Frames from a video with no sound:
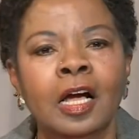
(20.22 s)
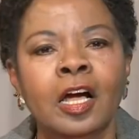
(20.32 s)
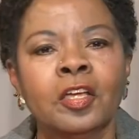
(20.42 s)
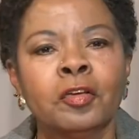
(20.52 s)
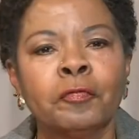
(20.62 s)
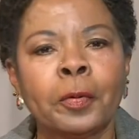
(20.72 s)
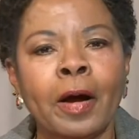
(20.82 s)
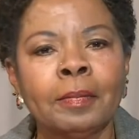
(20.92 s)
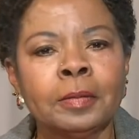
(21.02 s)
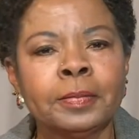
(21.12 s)
You've
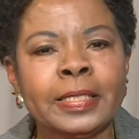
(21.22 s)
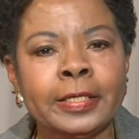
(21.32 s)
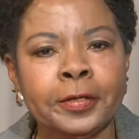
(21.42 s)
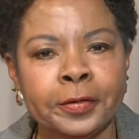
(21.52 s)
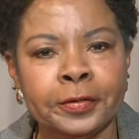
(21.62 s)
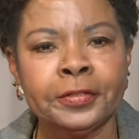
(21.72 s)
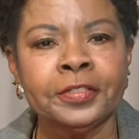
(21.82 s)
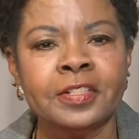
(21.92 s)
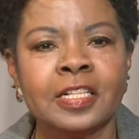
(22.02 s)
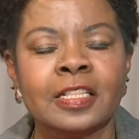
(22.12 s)
probably
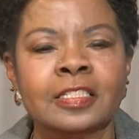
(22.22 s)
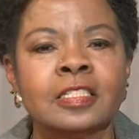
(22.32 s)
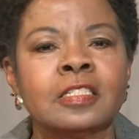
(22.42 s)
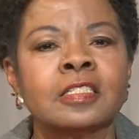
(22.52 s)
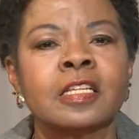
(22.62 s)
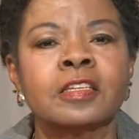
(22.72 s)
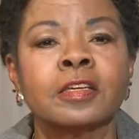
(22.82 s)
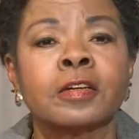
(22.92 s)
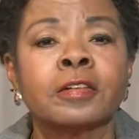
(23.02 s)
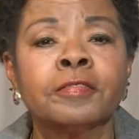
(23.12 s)
heard that this is the
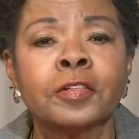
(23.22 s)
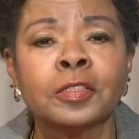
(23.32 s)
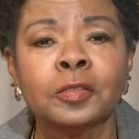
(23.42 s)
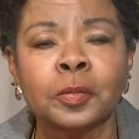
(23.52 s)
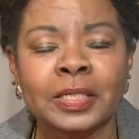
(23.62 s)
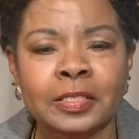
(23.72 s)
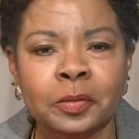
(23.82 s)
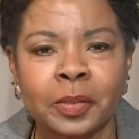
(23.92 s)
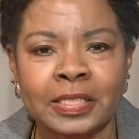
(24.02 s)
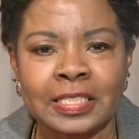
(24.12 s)
year for the
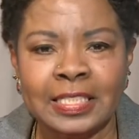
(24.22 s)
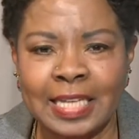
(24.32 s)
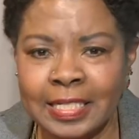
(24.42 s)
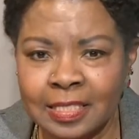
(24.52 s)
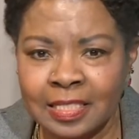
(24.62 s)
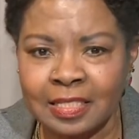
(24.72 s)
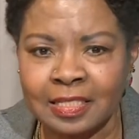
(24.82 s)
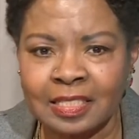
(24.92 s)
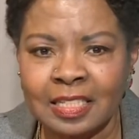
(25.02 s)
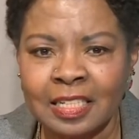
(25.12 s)
2020
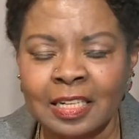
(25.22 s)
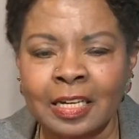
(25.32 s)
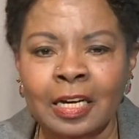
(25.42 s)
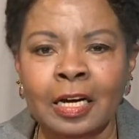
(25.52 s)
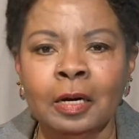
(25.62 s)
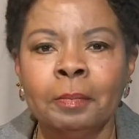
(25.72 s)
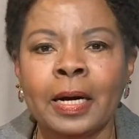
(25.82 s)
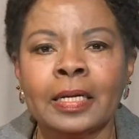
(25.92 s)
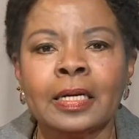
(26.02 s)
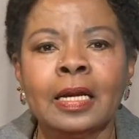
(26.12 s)
census,
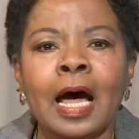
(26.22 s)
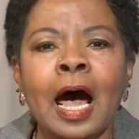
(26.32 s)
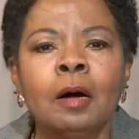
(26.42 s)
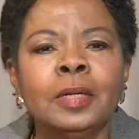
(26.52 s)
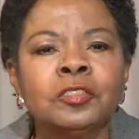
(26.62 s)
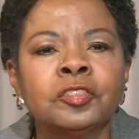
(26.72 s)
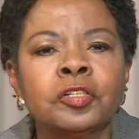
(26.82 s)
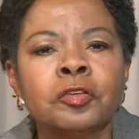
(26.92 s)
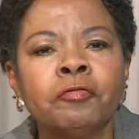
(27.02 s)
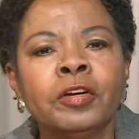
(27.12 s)
but how much do
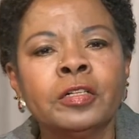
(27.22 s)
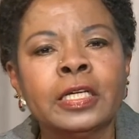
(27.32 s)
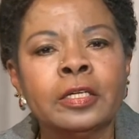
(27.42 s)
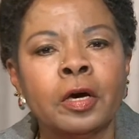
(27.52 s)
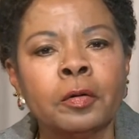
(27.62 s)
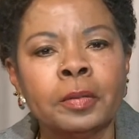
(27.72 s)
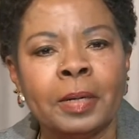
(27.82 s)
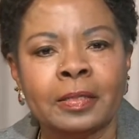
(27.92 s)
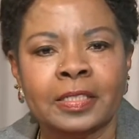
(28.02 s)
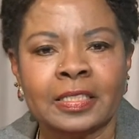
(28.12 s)
you really know
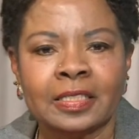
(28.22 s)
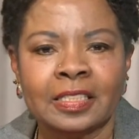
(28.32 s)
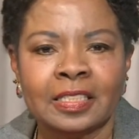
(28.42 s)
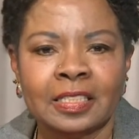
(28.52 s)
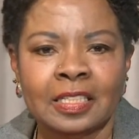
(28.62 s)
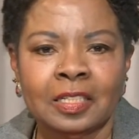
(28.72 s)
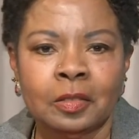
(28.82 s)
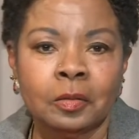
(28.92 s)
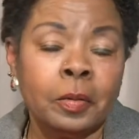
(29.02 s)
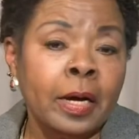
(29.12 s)
about it?
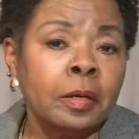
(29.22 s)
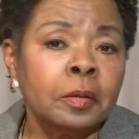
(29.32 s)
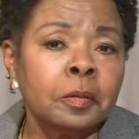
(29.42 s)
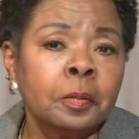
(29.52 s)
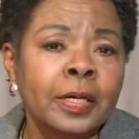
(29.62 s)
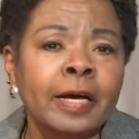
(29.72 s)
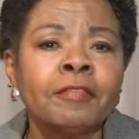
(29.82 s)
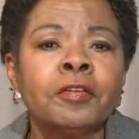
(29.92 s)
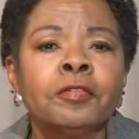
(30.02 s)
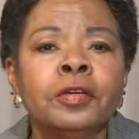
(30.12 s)
Well,
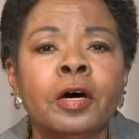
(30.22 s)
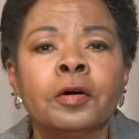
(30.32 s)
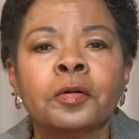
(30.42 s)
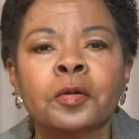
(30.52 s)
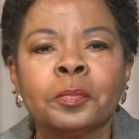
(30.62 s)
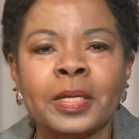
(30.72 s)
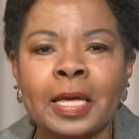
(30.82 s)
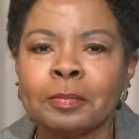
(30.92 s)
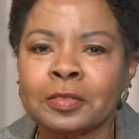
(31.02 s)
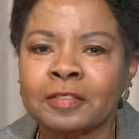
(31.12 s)
whatever you know, you'll be
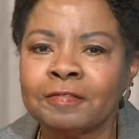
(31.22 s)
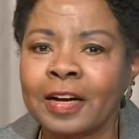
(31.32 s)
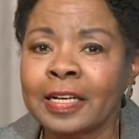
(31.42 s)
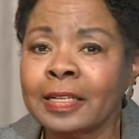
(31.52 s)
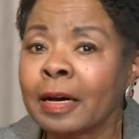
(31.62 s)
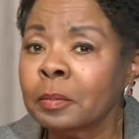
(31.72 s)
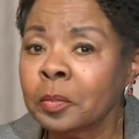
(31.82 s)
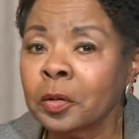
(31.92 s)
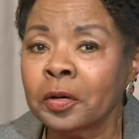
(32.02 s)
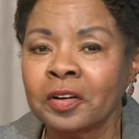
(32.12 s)
able to find out
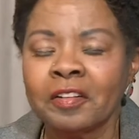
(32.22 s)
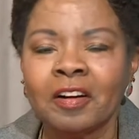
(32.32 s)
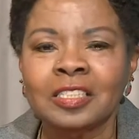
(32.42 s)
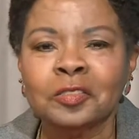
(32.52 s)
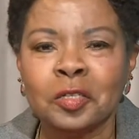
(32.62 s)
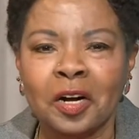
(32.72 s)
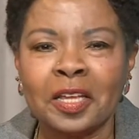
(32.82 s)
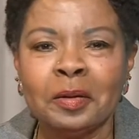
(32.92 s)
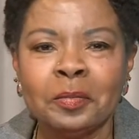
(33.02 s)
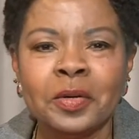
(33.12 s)
more on
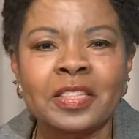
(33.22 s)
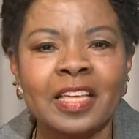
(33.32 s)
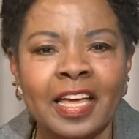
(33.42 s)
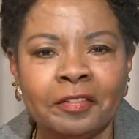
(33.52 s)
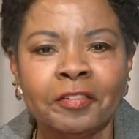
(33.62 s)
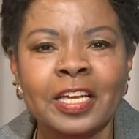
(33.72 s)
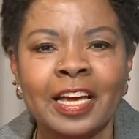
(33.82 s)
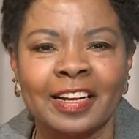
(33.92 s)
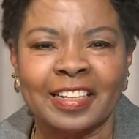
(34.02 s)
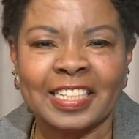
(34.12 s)
Talking with
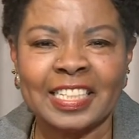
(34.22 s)
Henrietta,